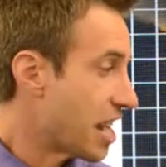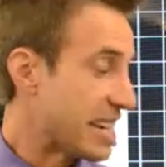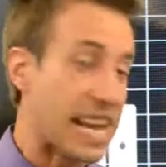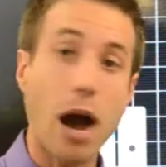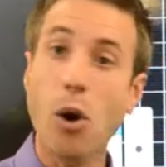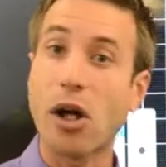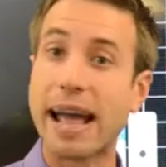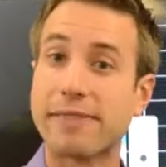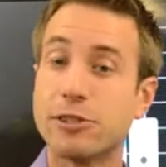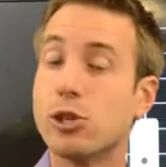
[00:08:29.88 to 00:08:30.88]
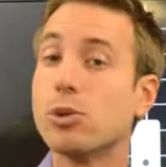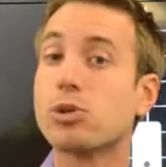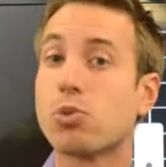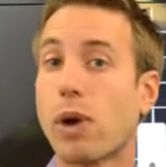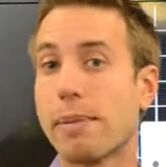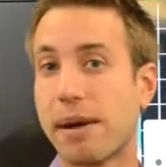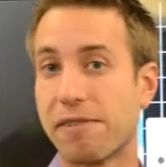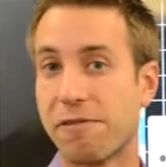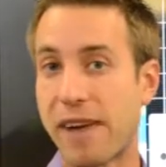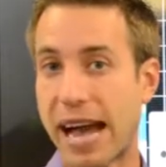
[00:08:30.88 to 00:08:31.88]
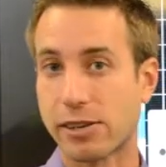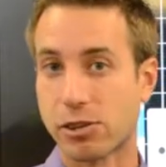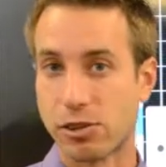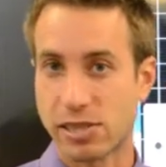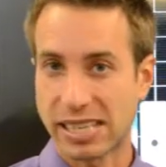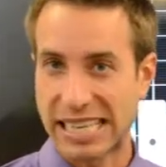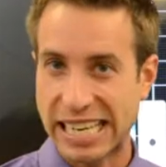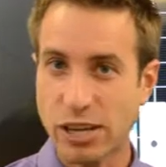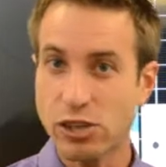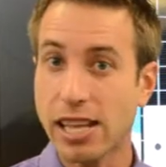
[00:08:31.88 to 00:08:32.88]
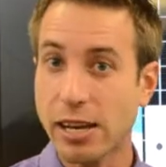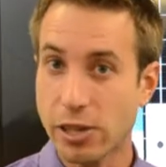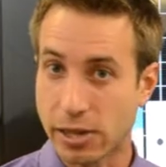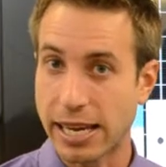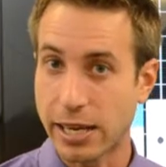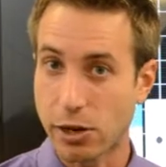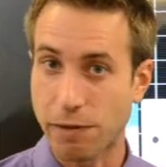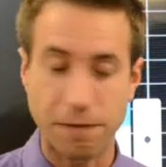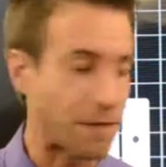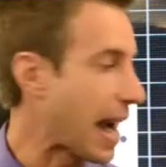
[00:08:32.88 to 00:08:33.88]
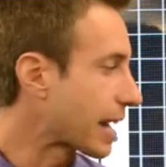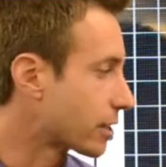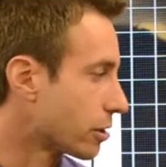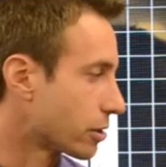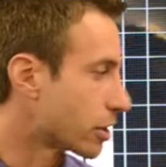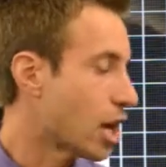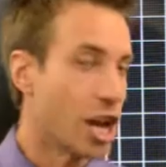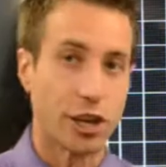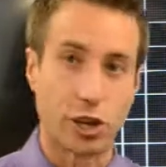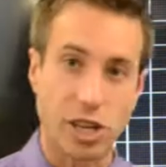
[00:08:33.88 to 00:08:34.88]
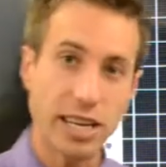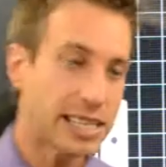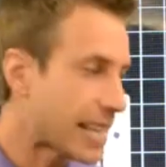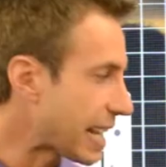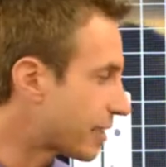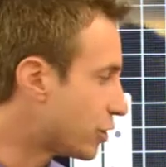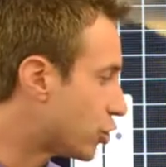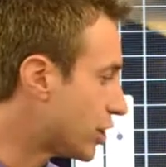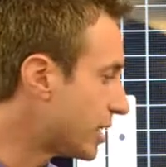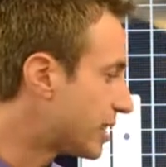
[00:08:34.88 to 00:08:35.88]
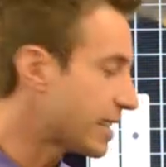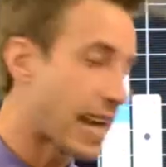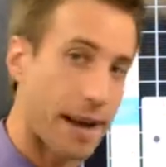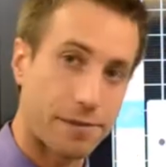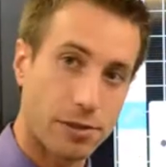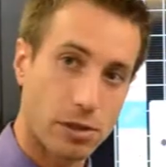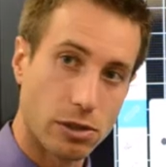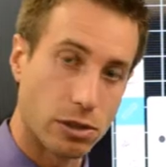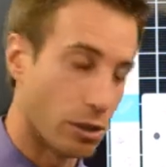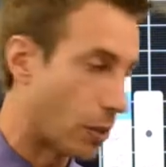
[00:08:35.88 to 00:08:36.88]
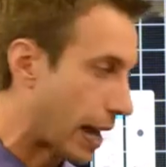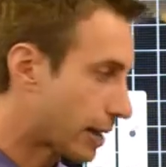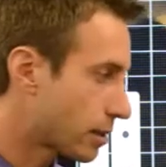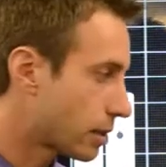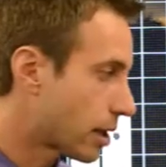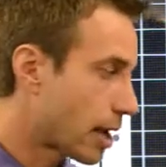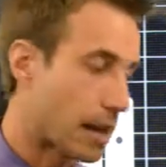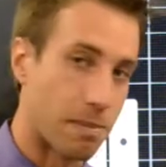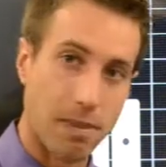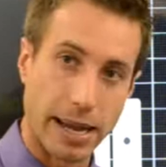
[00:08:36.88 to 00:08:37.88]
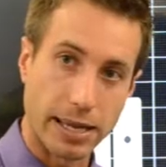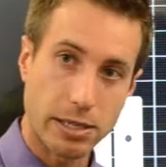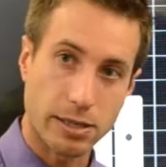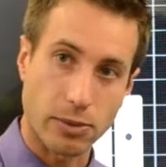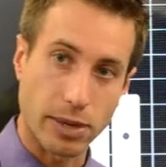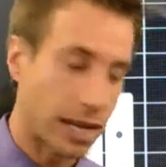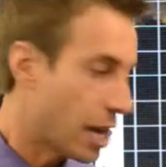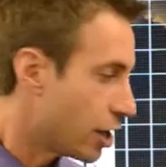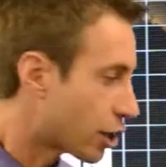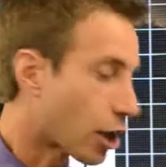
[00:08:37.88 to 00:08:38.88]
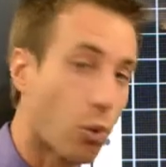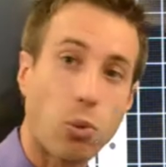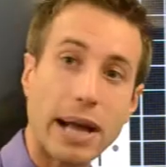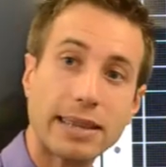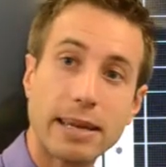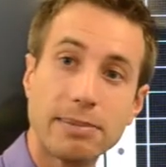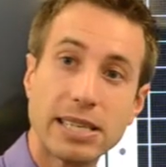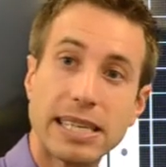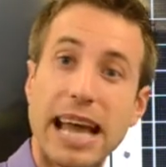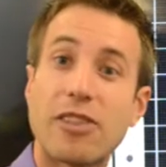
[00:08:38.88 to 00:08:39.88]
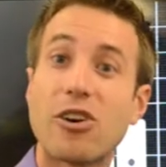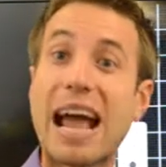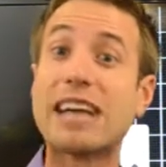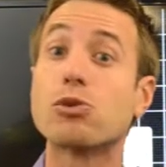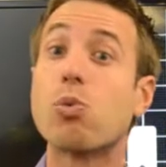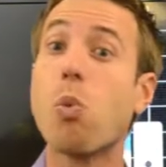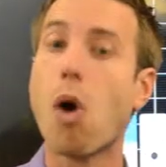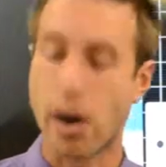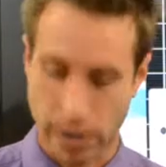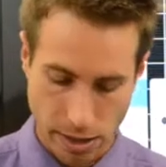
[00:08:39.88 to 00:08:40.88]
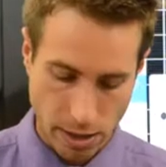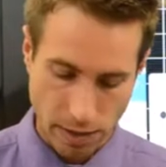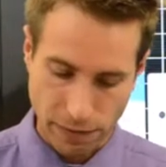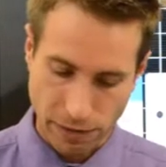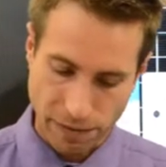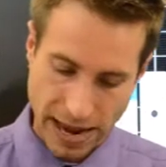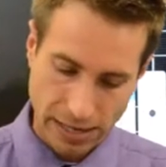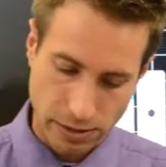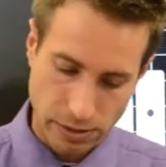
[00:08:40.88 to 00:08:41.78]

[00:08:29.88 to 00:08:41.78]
Now all I have to do is write my factors. And here's how you get your factors. You're going to take the GCFs, 2x and minus 3. You're going to write them together as one of your factors.